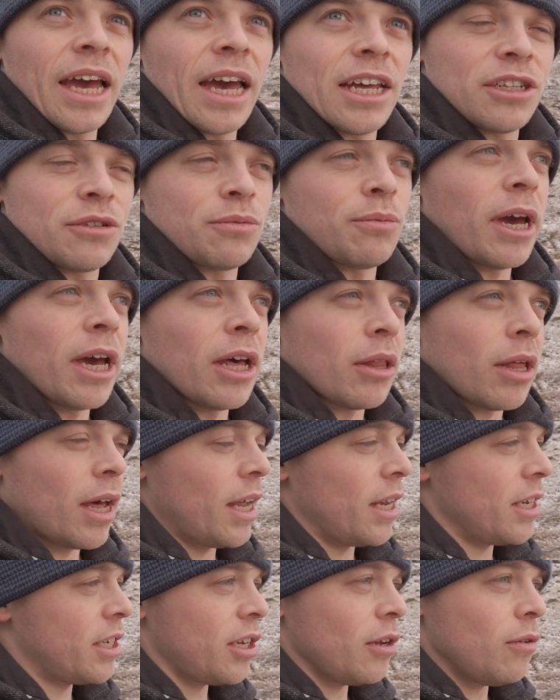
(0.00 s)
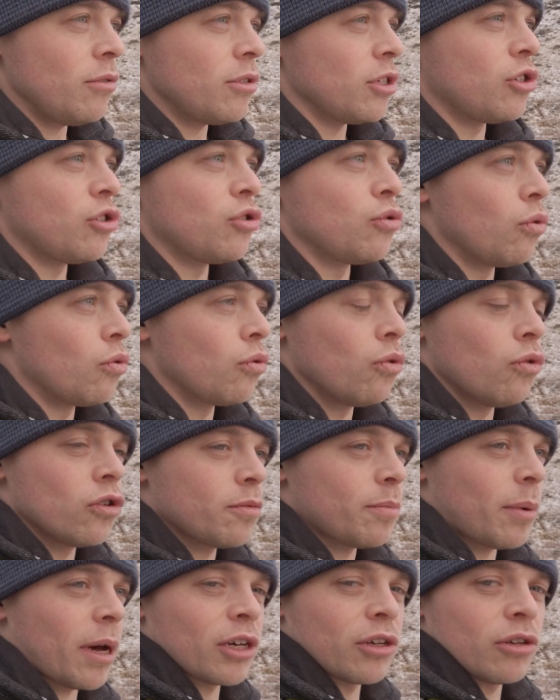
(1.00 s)
as well, and it sounded so
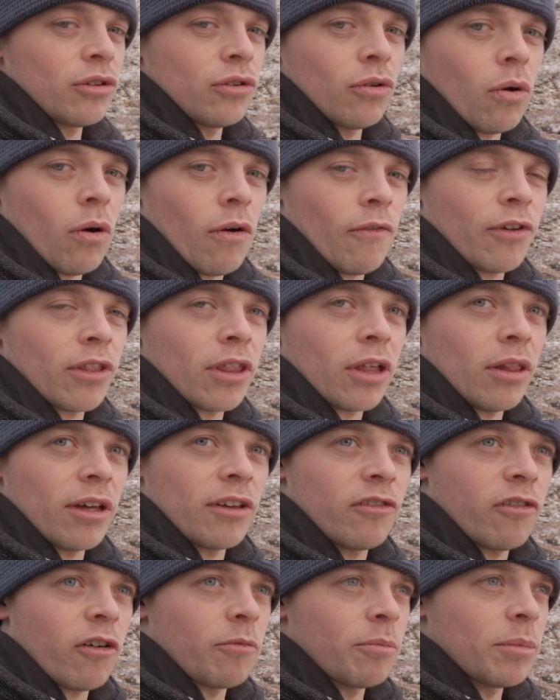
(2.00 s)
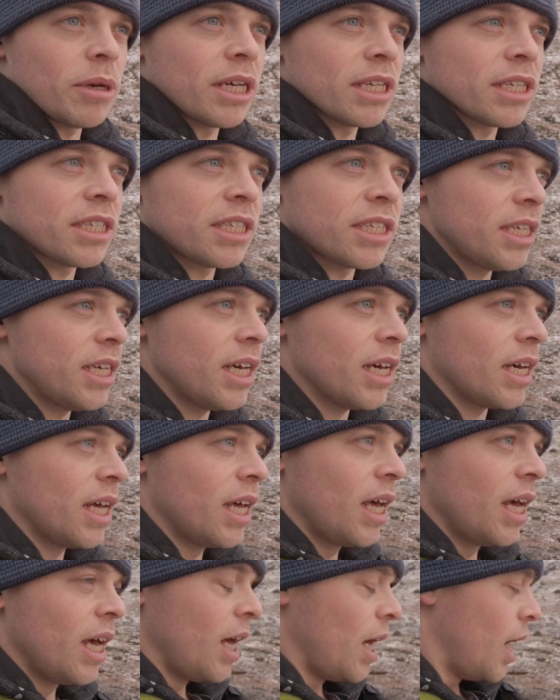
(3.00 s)
close, but I could not for the life of me see it,
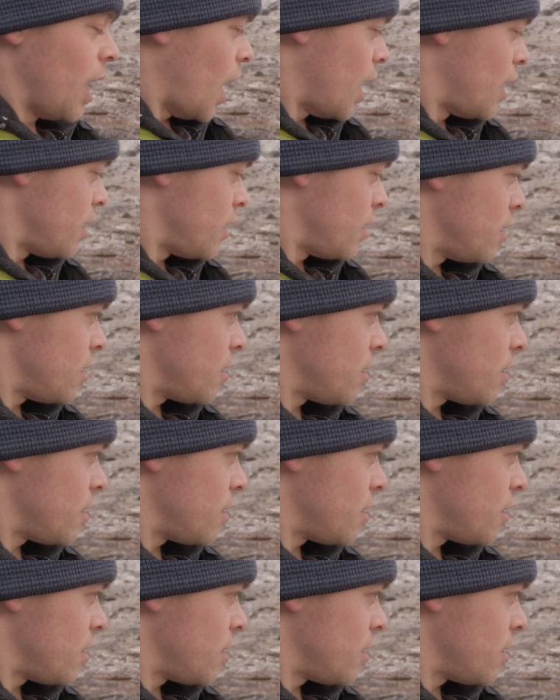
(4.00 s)
and